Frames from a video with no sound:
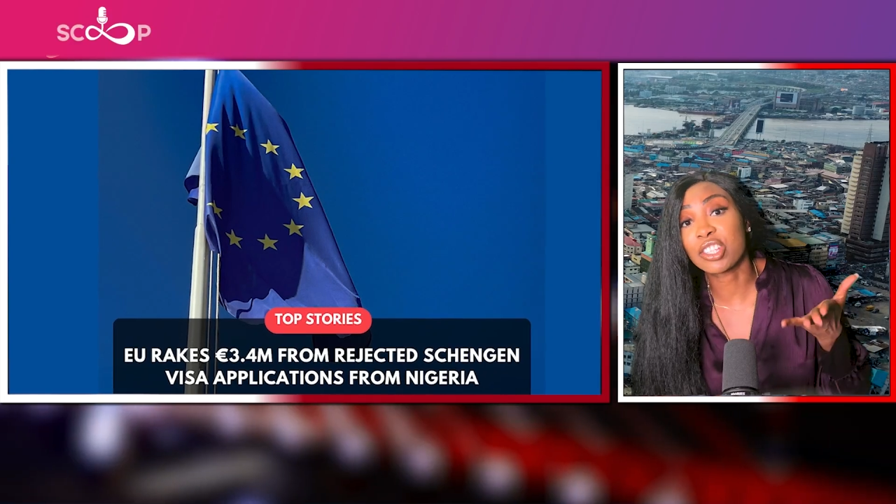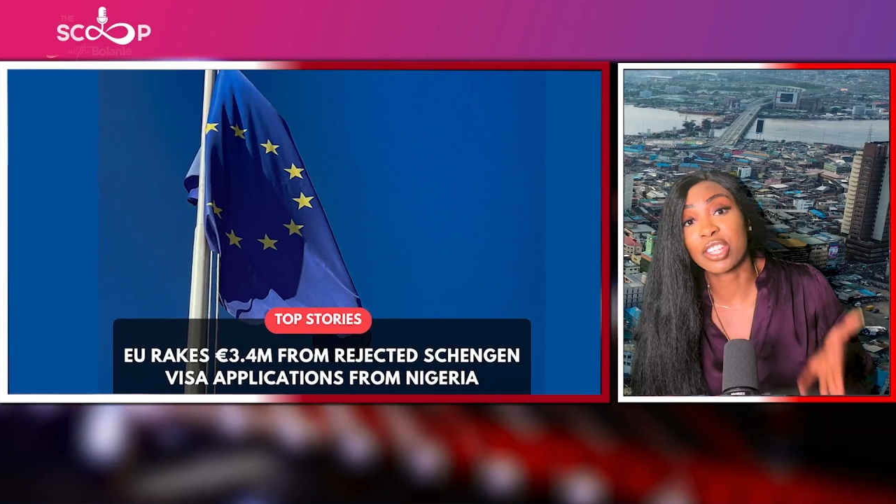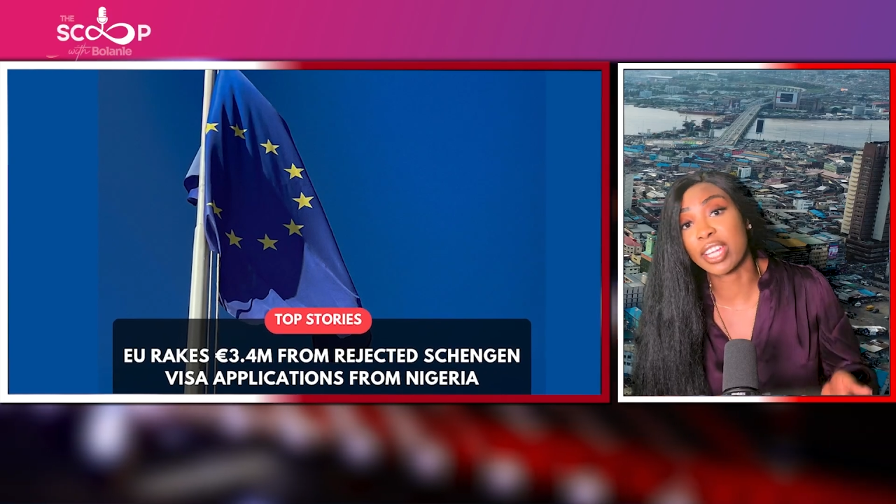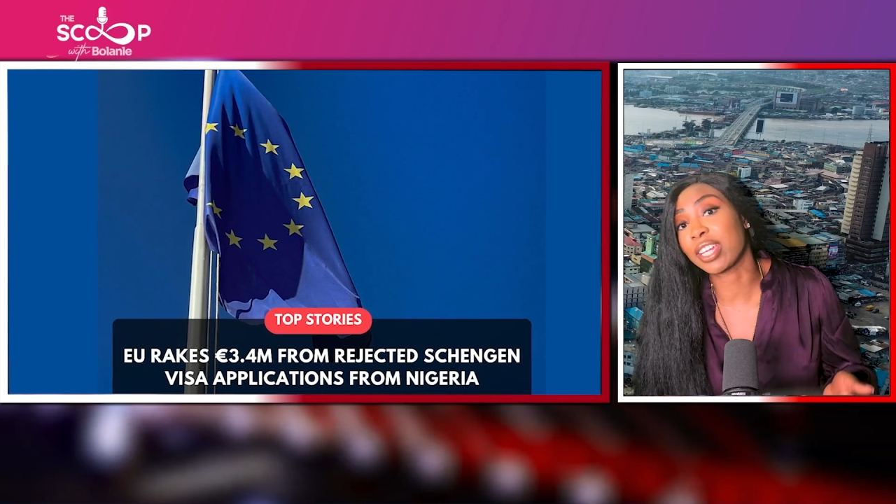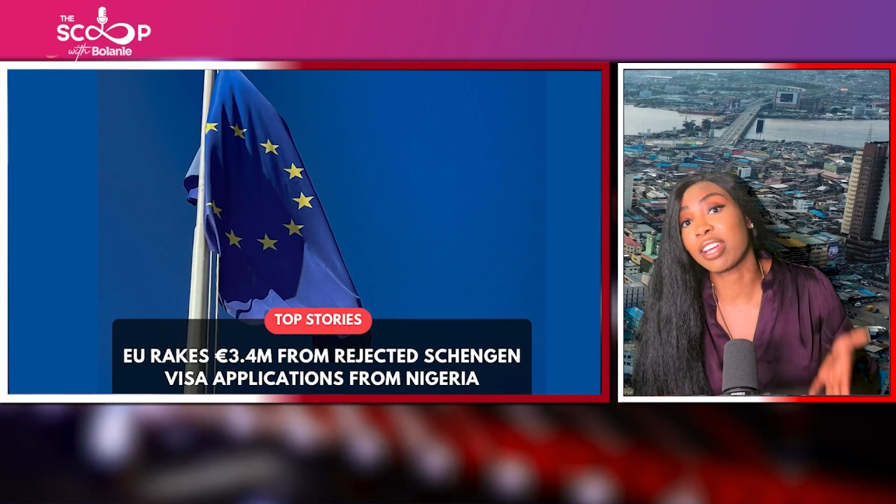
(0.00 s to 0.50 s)

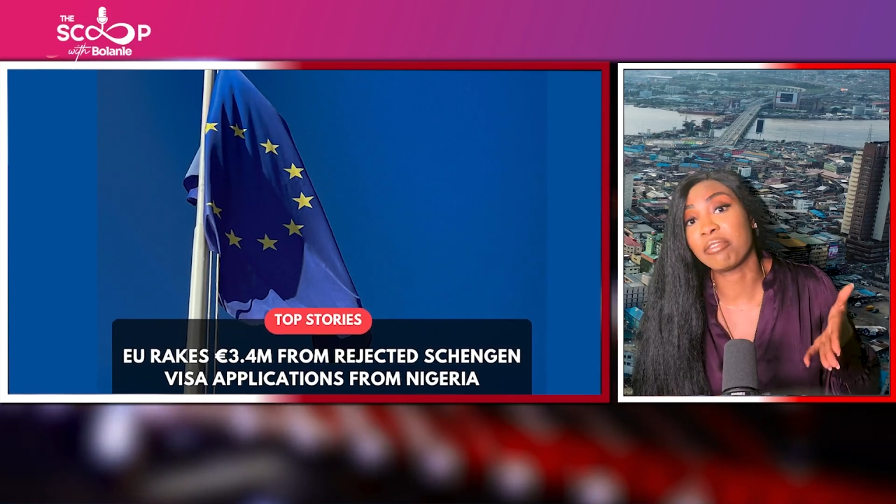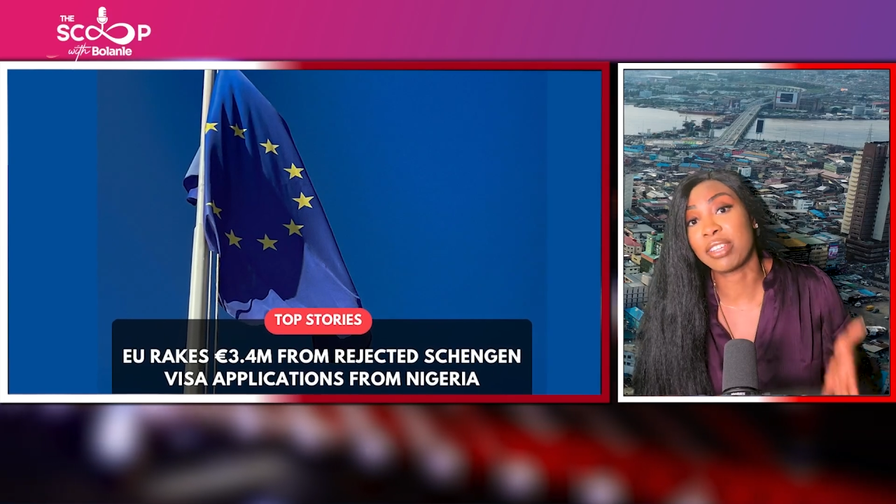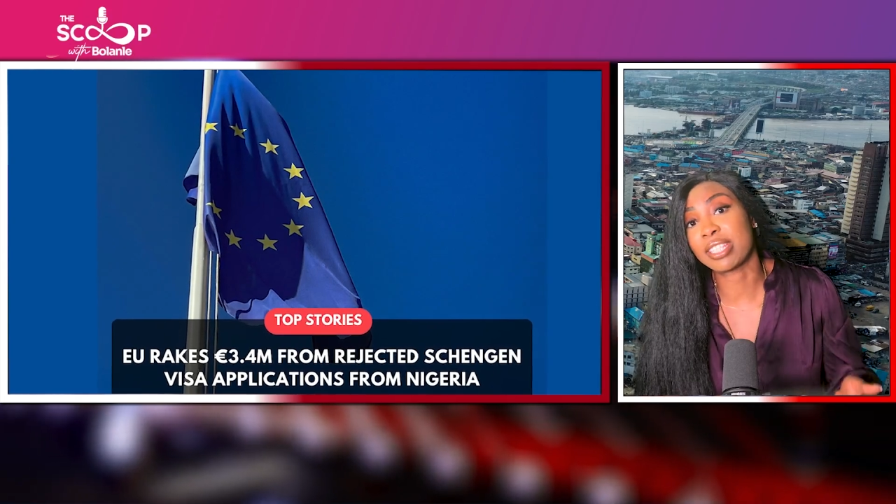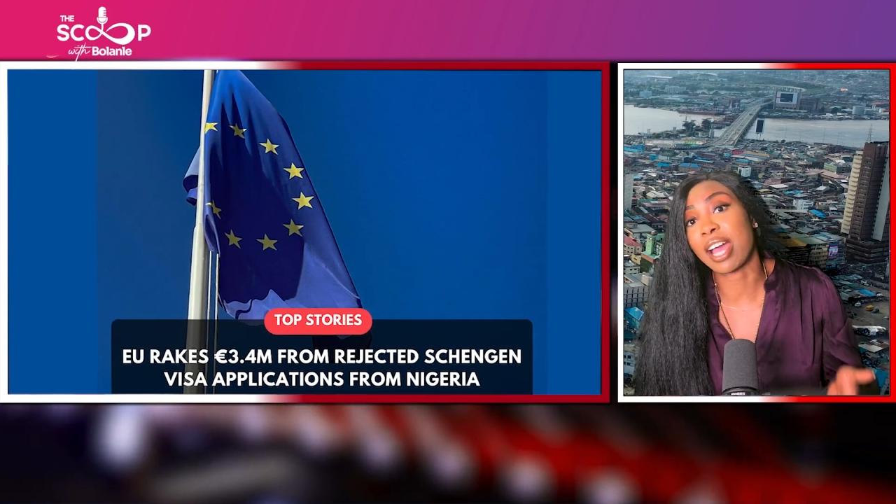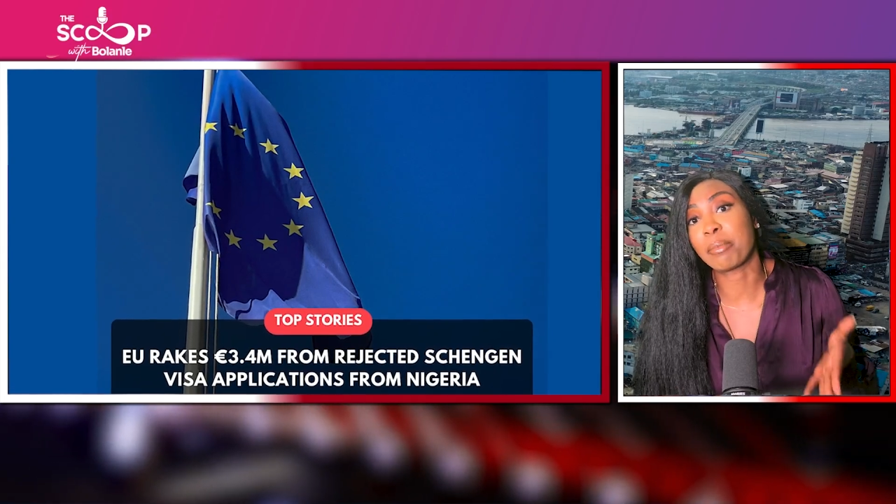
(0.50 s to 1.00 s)
Schengen
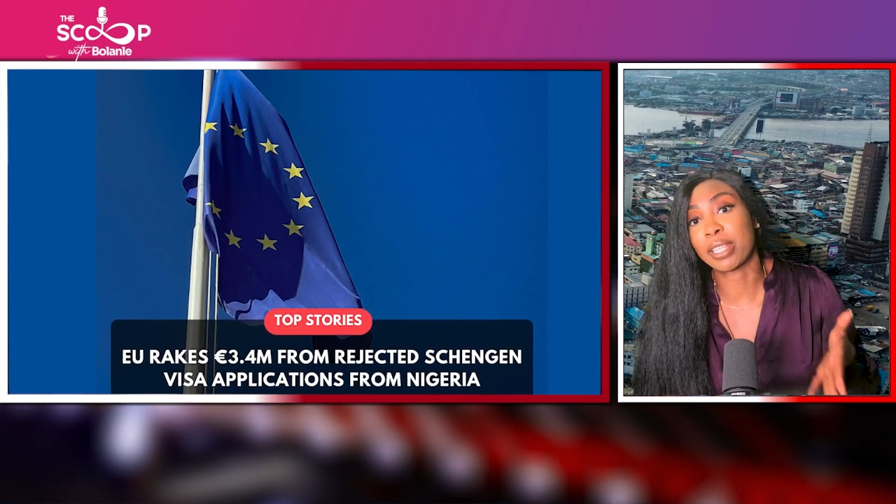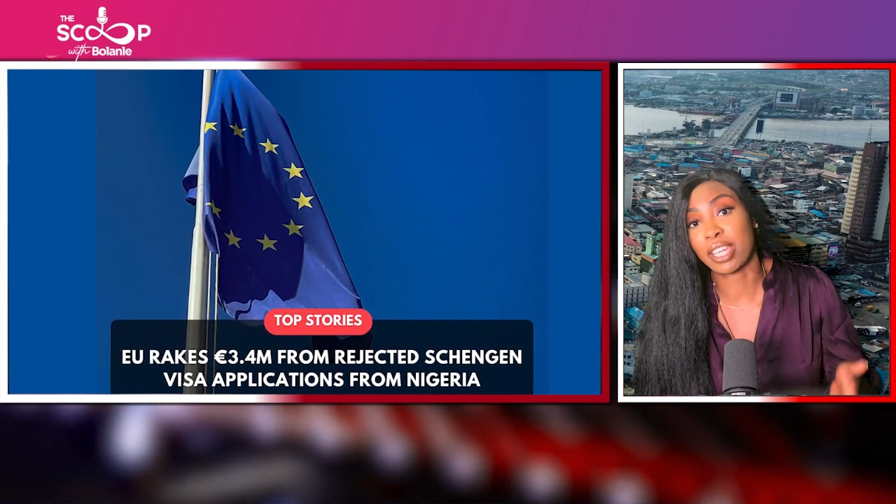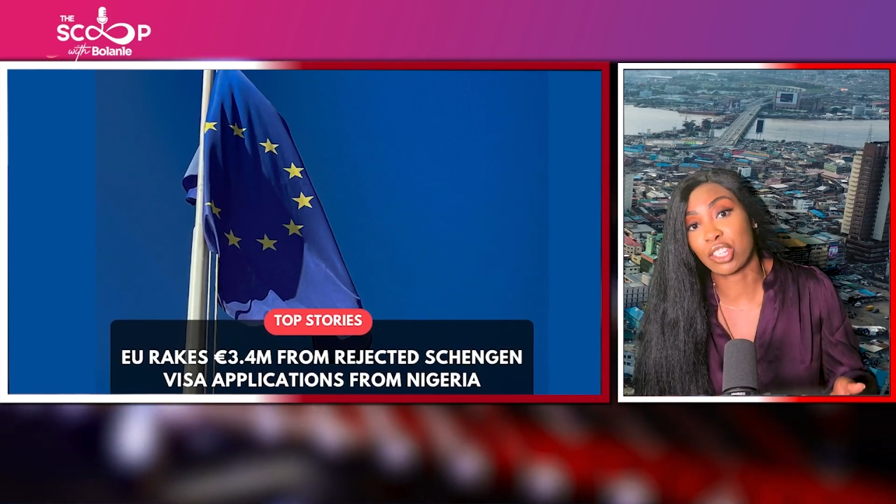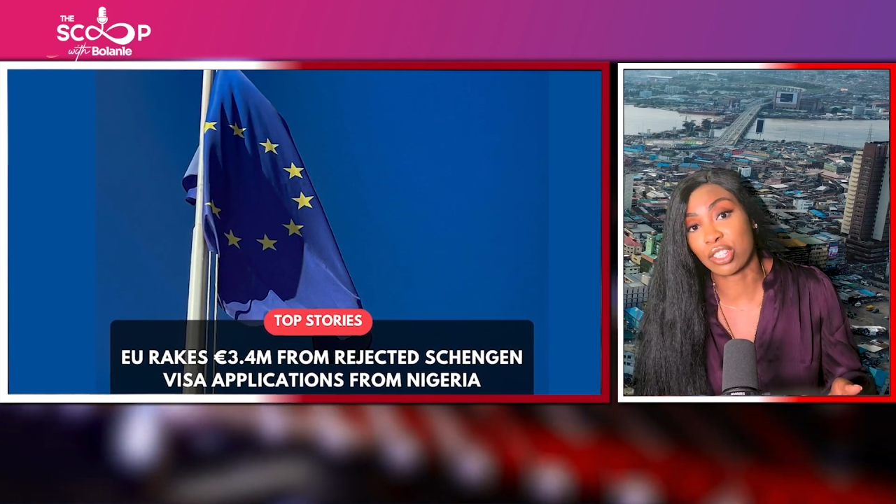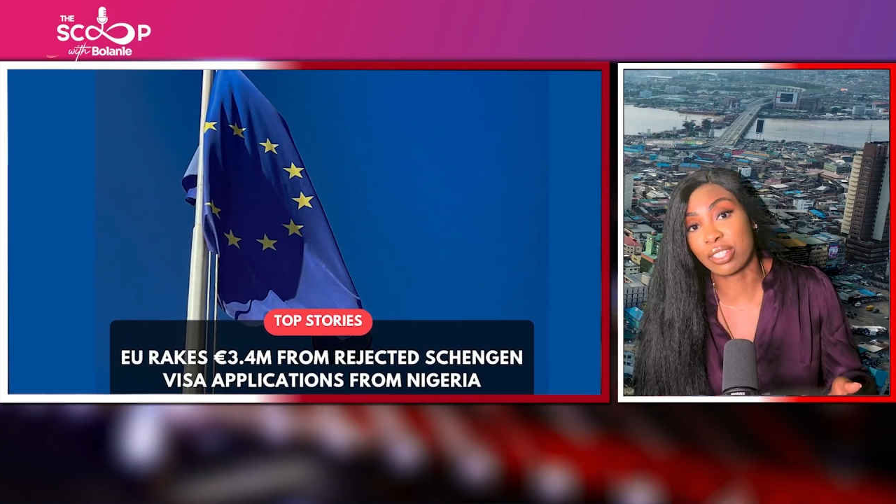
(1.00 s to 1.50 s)
visa
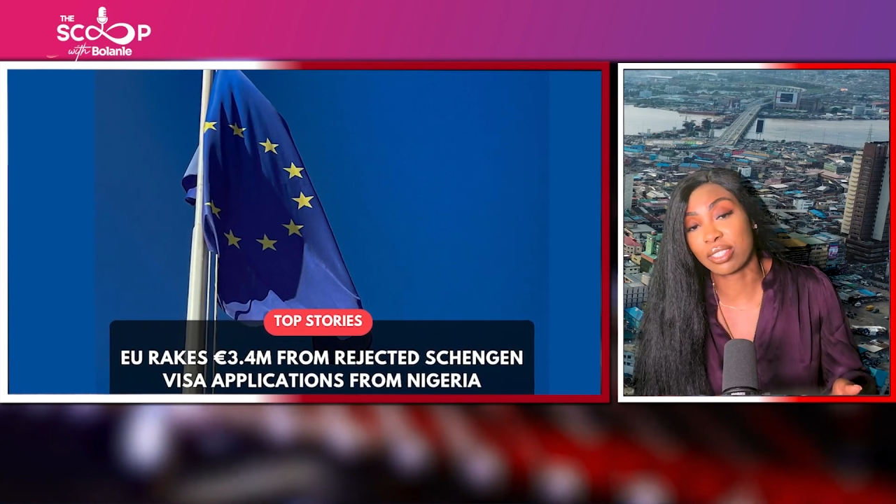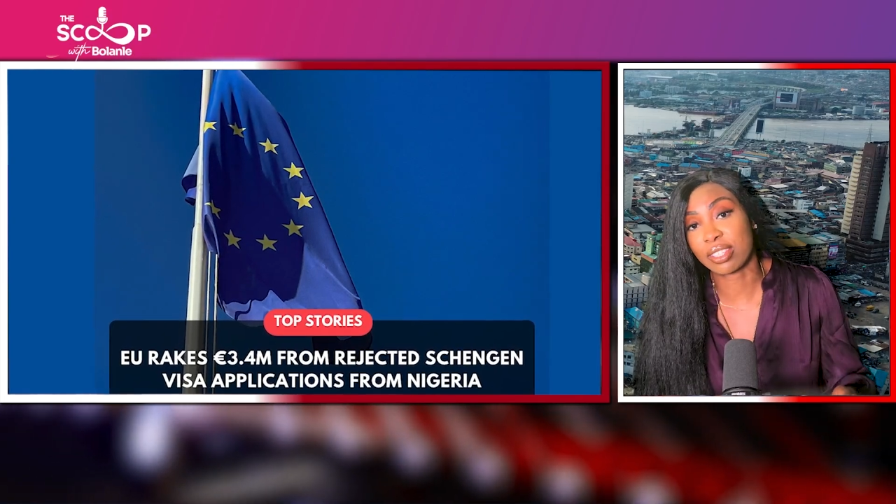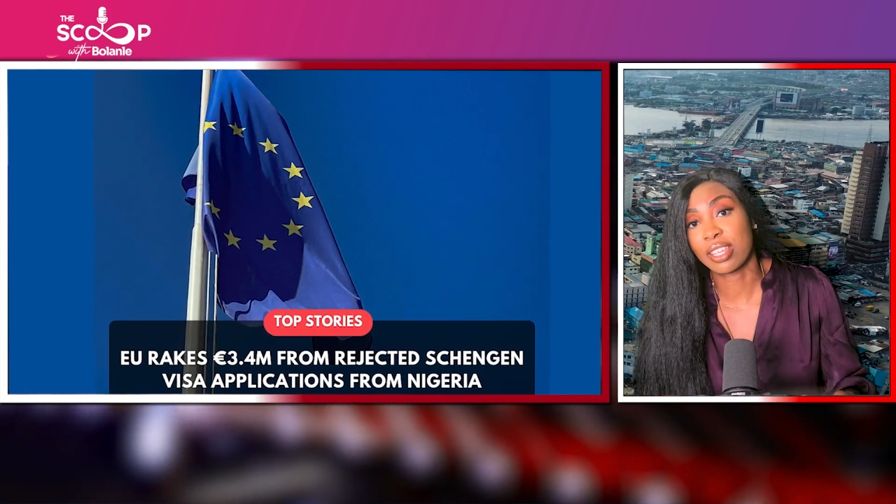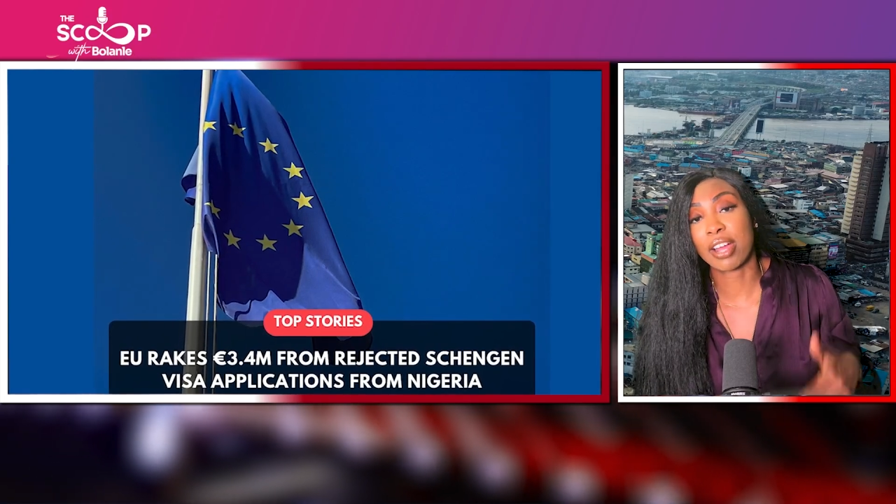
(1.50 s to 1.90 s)
applications